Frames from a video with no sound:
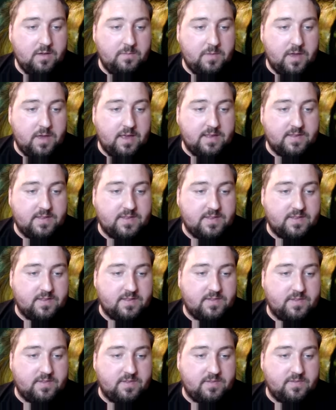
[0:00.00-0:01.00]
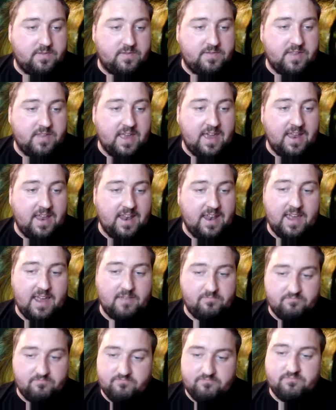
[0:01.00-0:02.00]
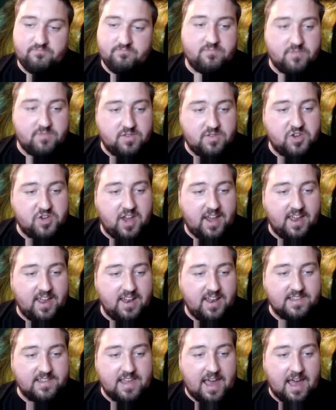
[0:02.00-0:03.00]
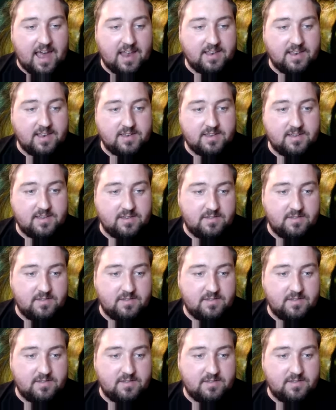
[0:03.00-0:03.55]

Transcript: there's seeing it, shaking its hand,